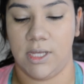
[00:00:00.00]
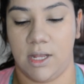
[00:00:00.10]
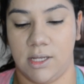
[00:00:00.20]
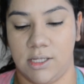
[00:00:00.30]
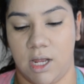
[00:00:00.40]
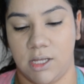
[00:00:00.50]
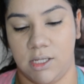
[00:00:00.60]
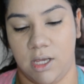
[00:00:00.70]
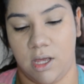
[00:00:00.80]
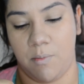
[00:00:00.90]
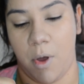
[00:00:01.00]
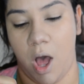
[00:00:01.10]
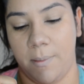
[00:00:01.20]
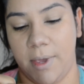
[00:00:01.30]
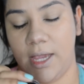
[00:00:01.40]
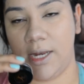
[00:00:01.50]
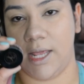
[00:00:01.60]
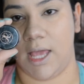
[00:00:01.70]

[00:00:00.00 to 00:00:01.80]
Anastasia Pomade